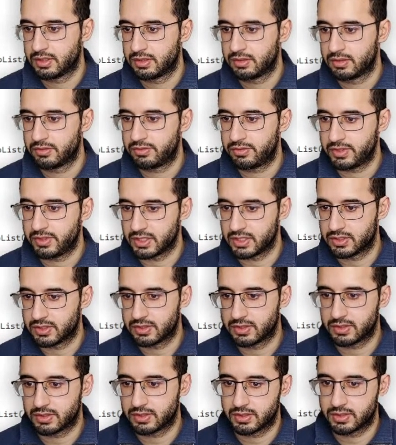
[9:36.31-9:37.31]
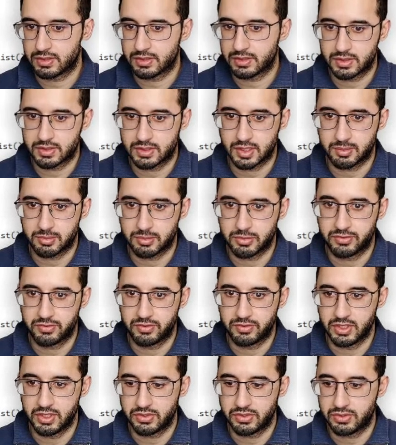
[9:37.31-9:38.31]
fix some of
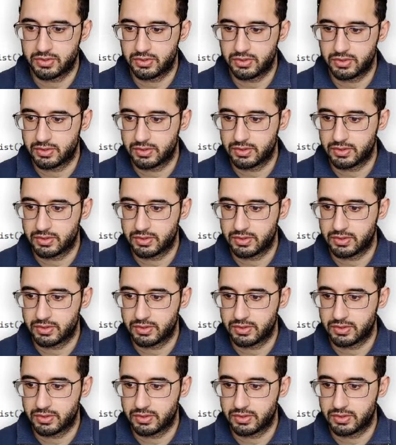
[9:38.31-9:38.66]
this.